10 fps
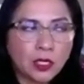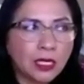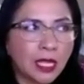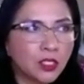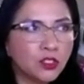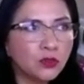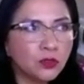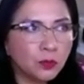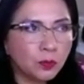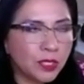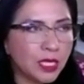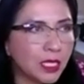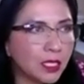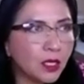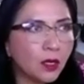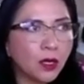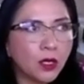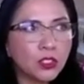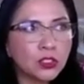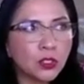like YouTube
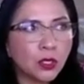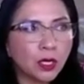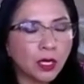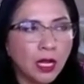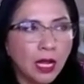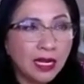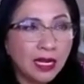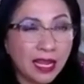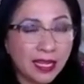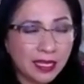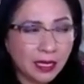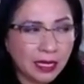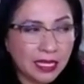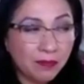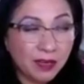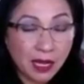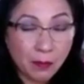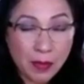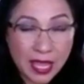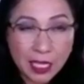videos, or like even a
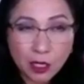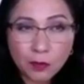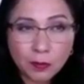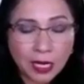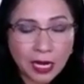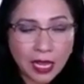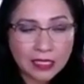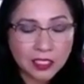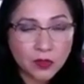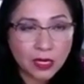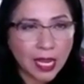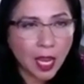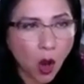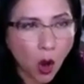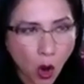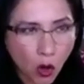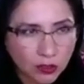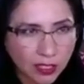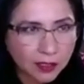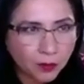makeup class, and you're like, oh,
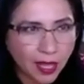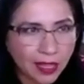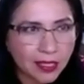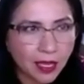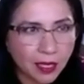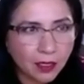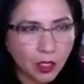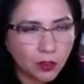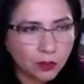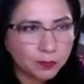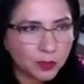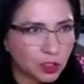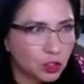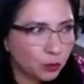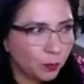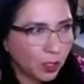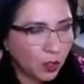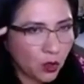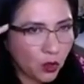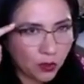that gradient looked super
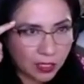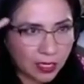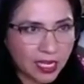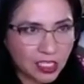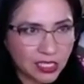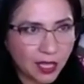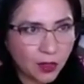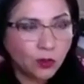good on an eyeshadow.